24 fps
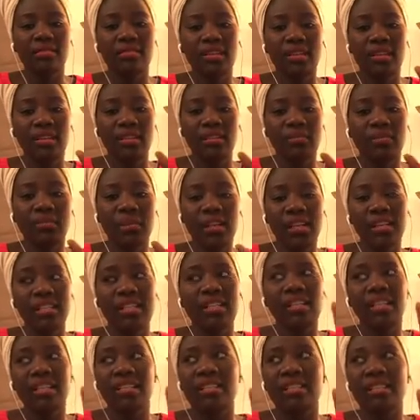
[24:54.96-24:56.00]
like
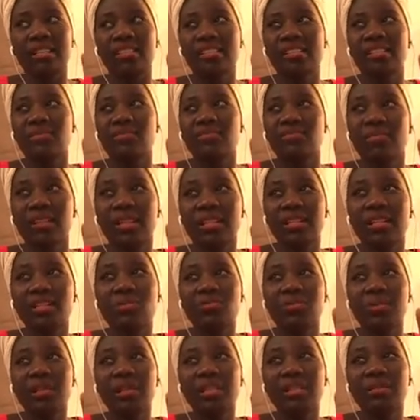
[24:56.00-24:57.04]
Pakistan is really,
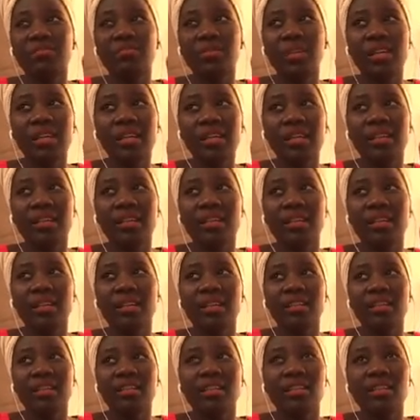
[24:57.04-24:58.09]
really big.
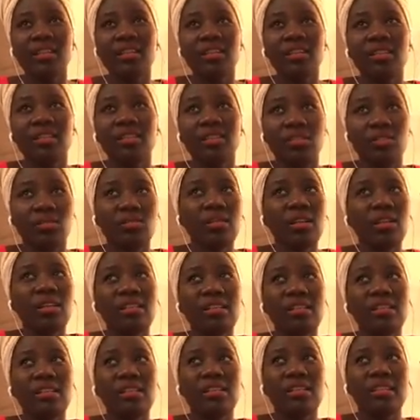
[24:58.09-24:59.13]
You
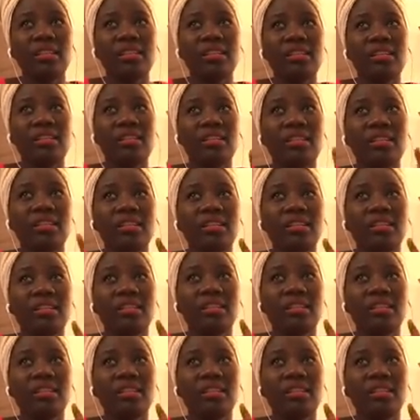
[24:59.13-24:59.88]
can say